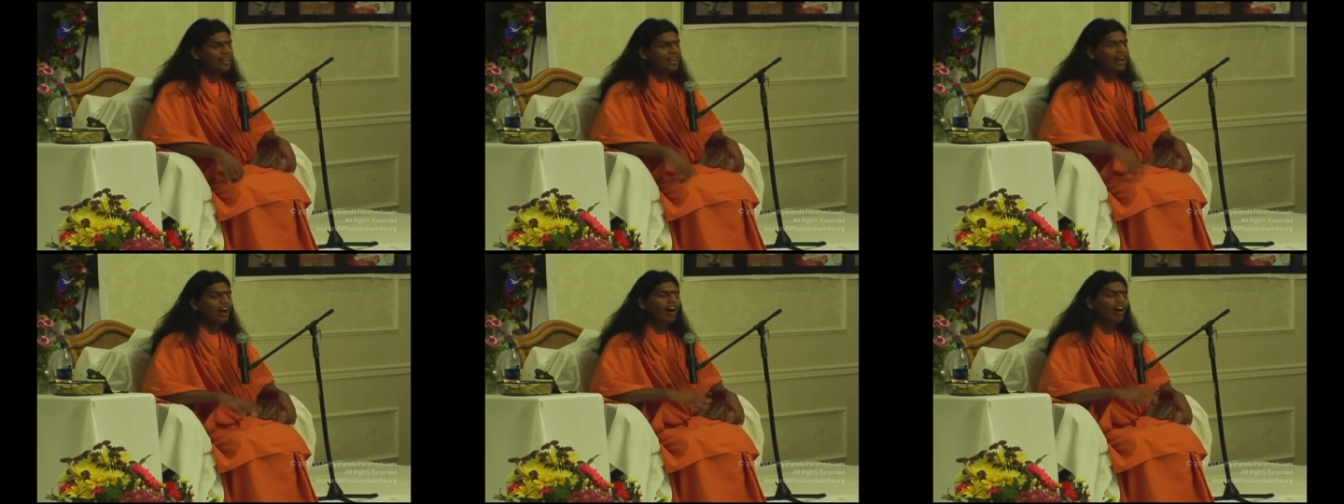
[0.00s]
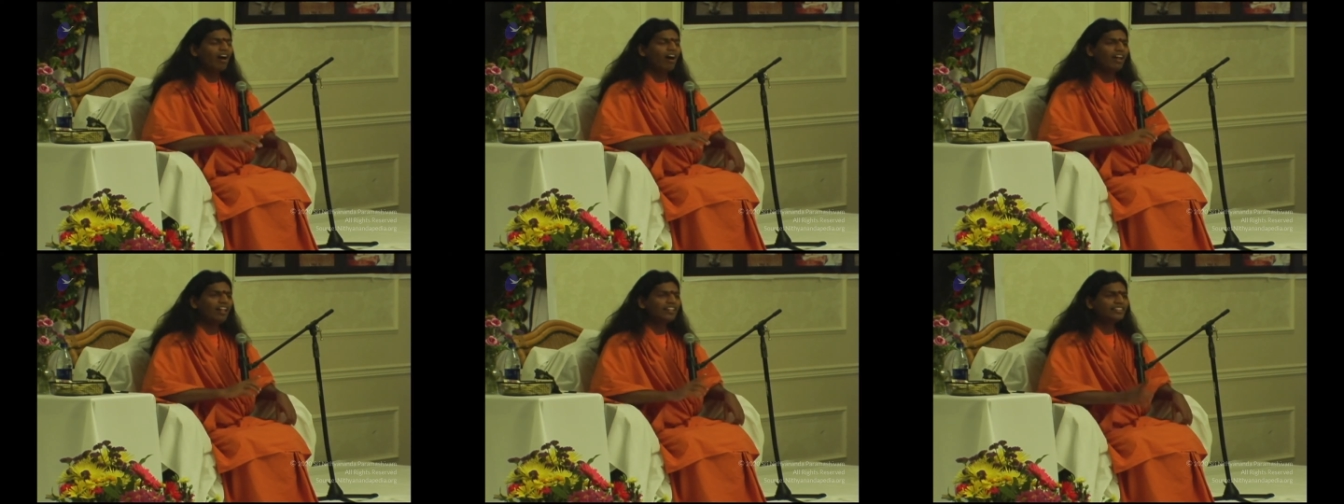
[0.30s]

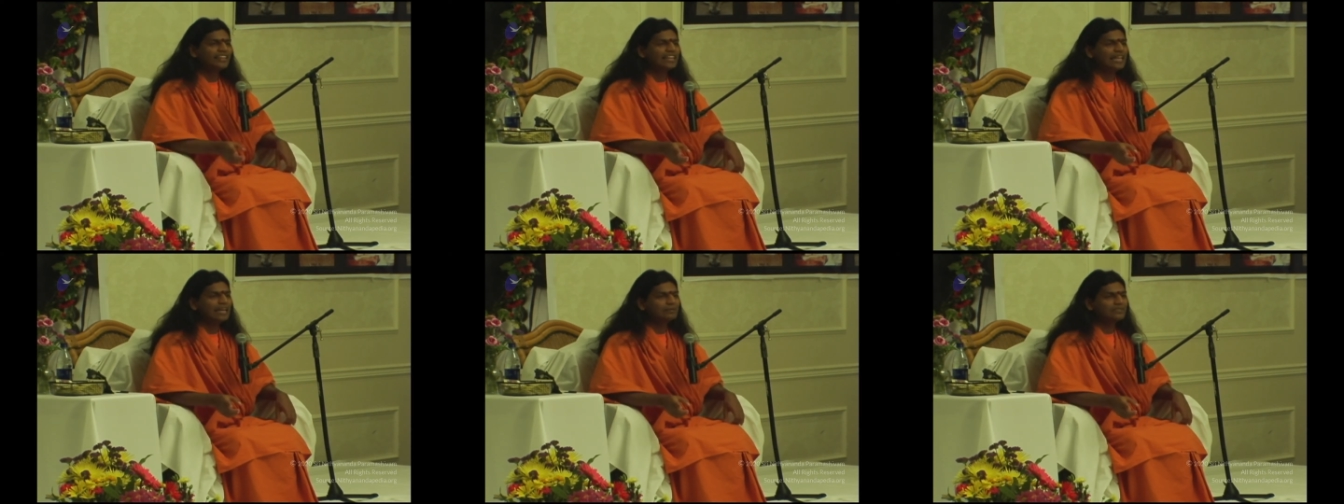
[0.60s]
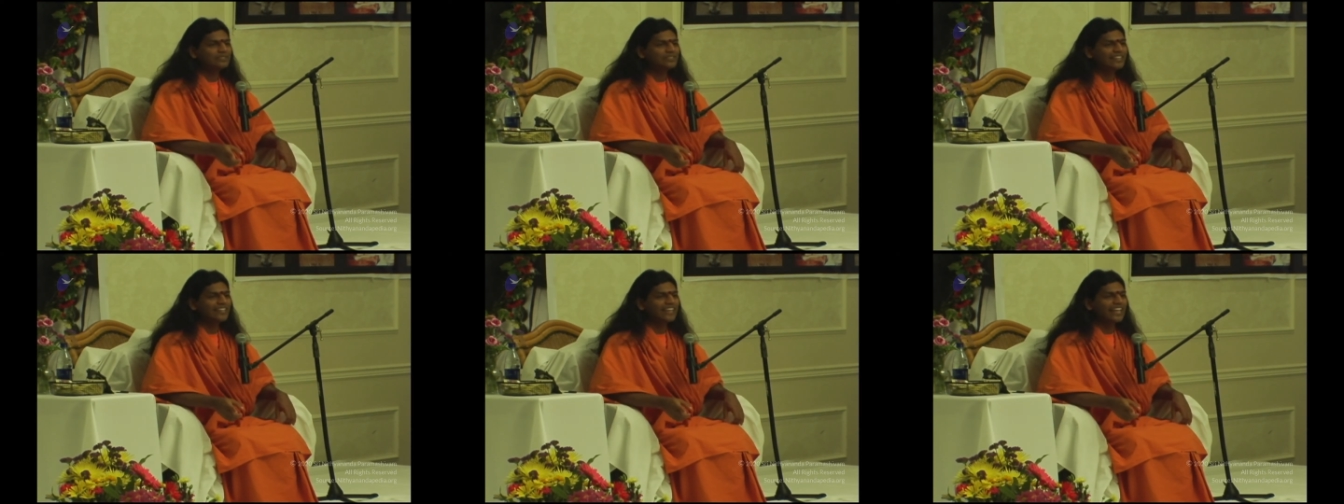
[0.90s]
All the
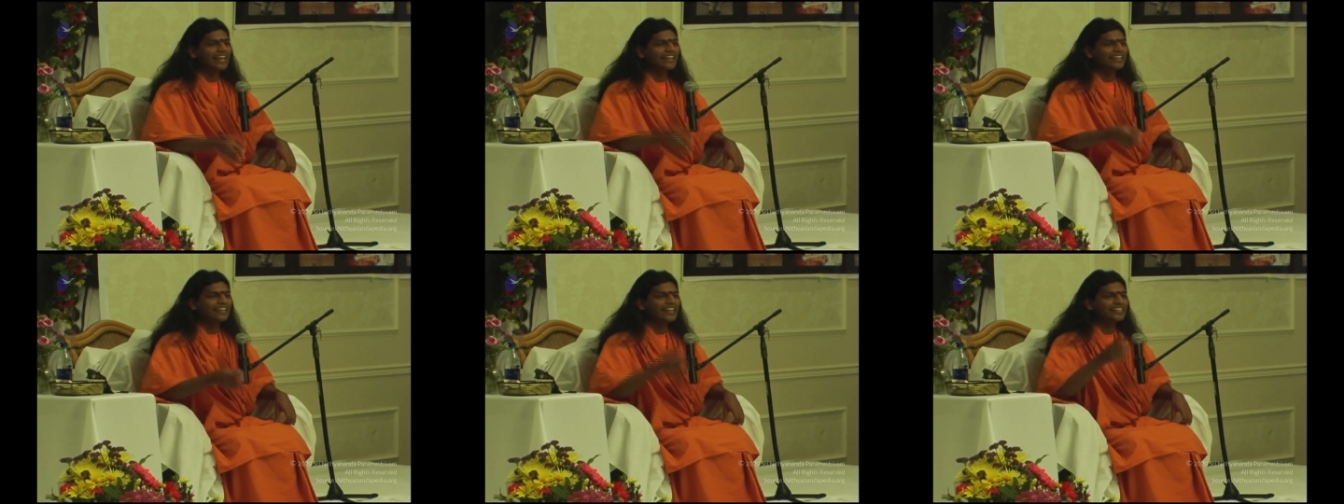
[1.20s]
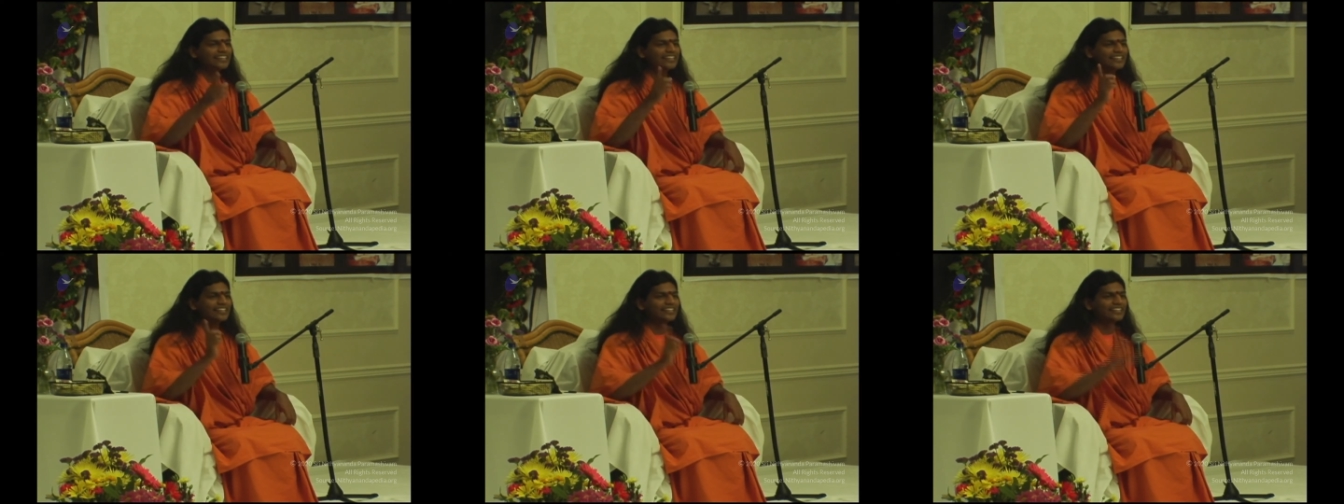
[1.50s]
names will carry
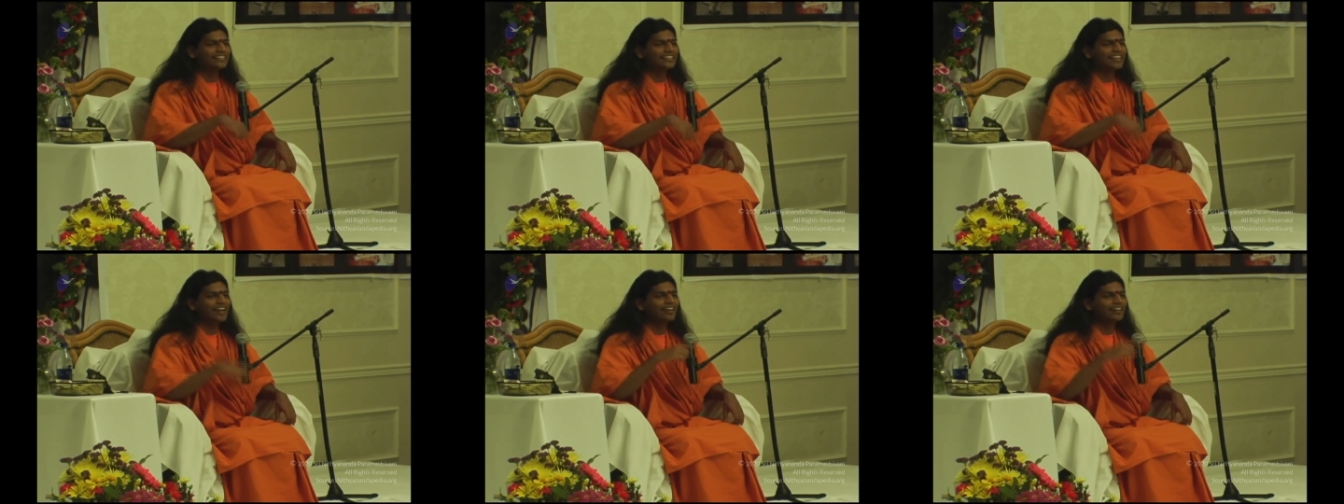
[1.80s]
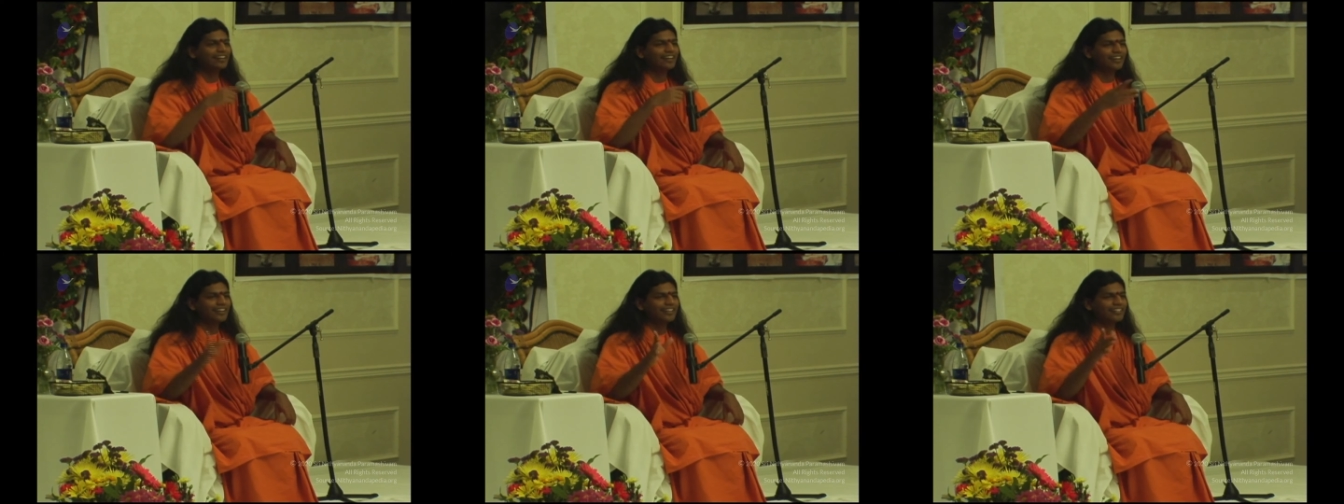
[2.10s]
either Nitya or
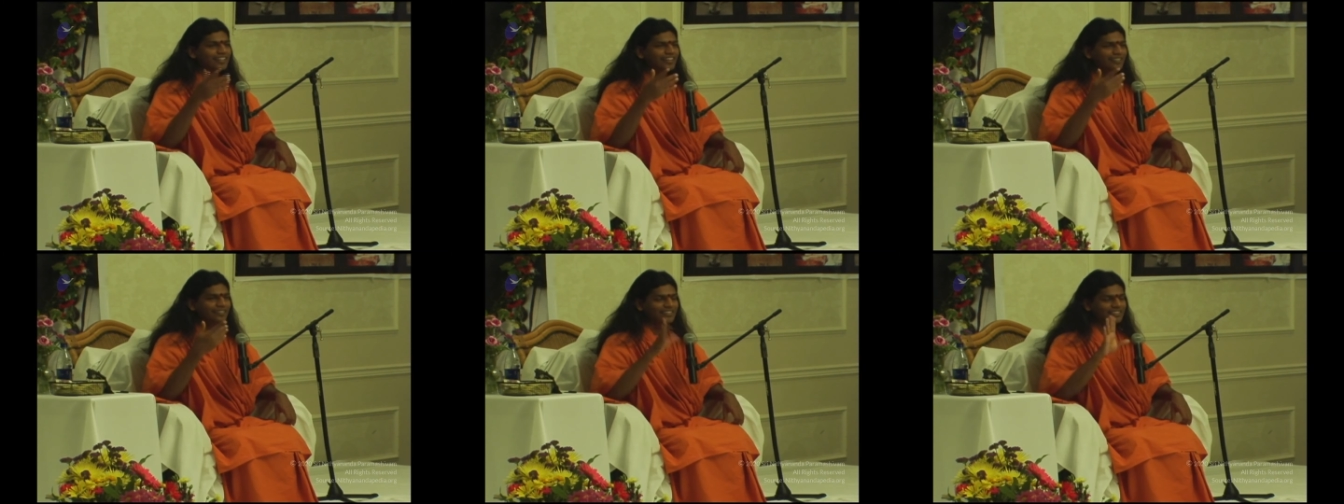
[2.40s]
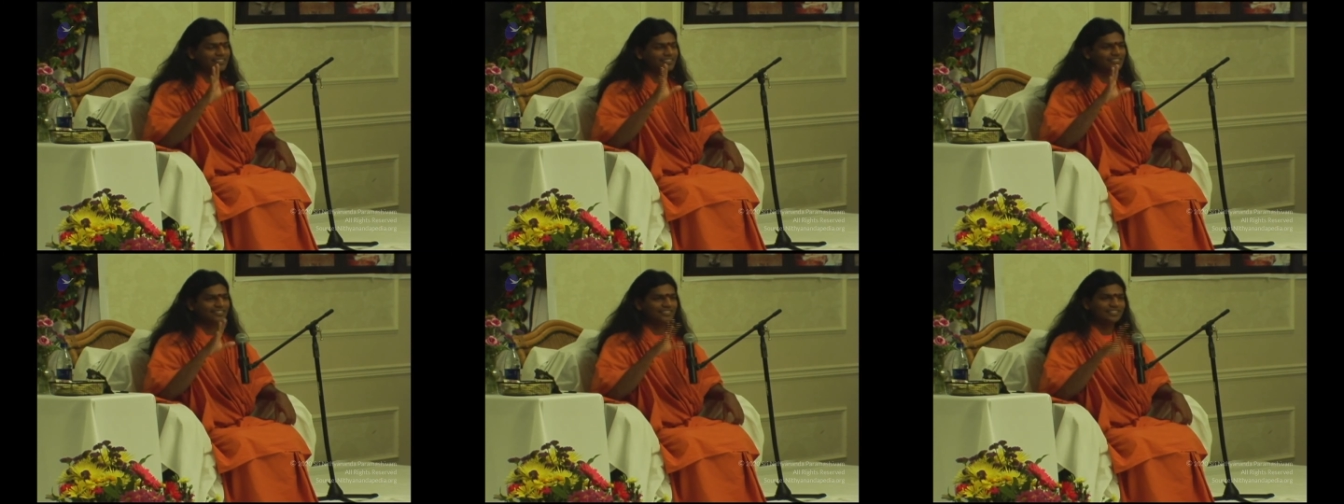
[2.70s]
Ananda
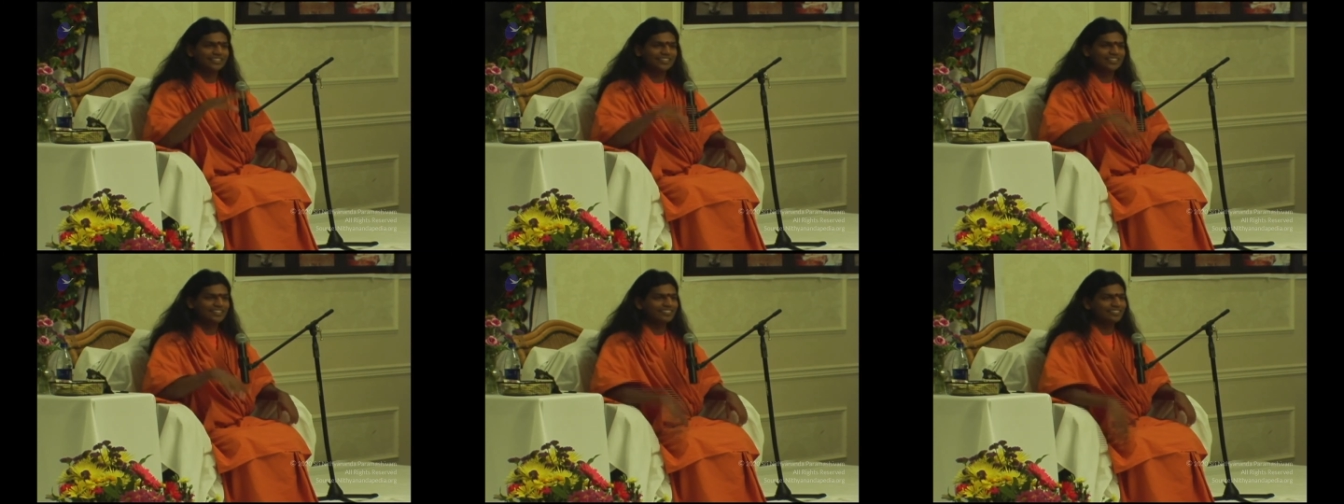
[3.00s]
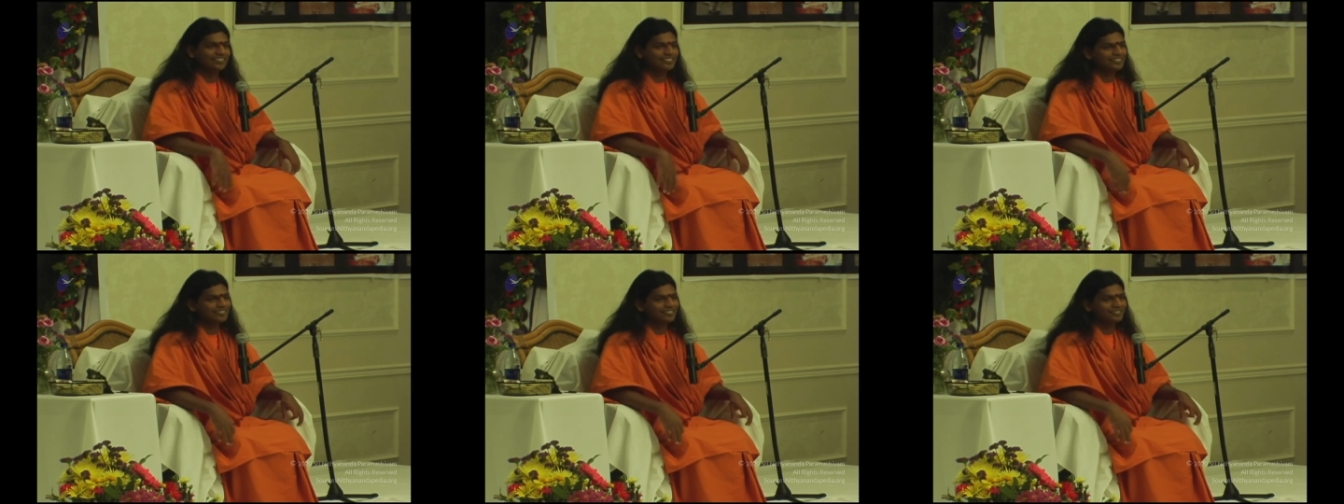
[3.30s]

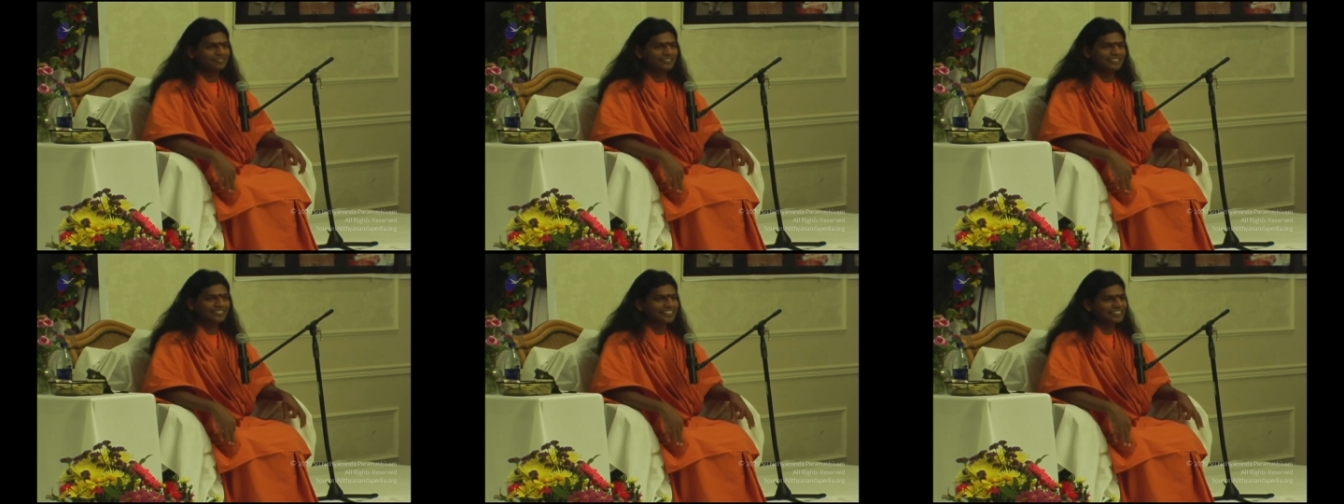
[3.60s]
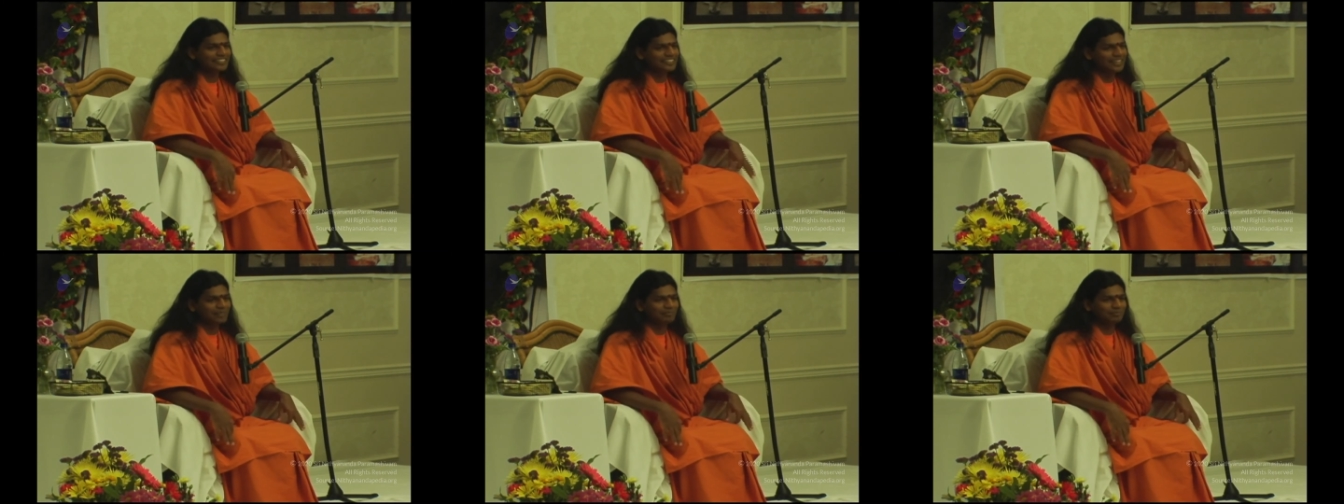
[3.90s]
with
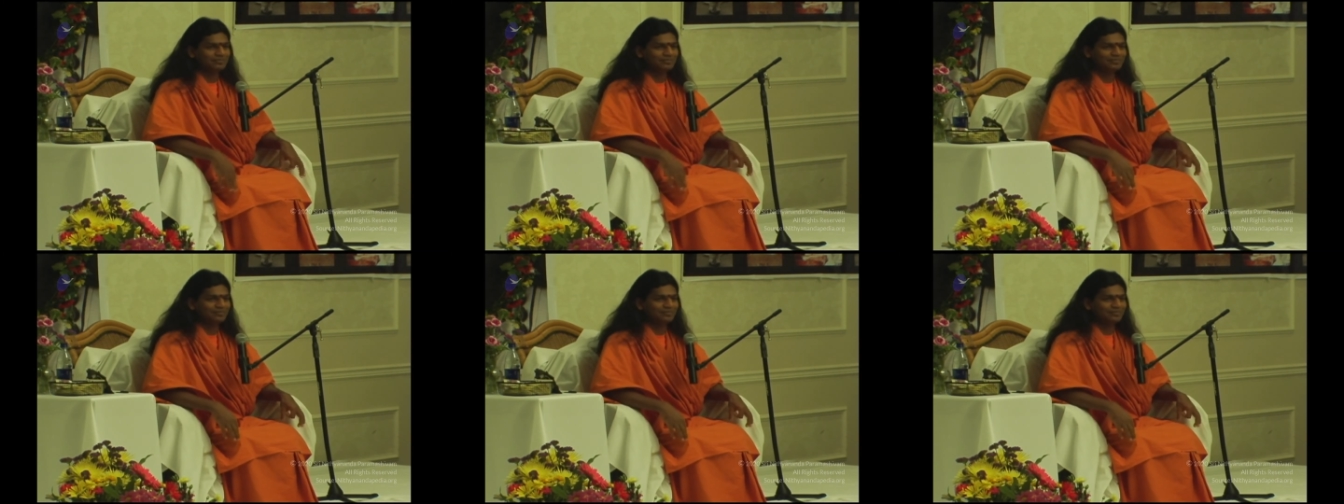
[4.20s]
that name.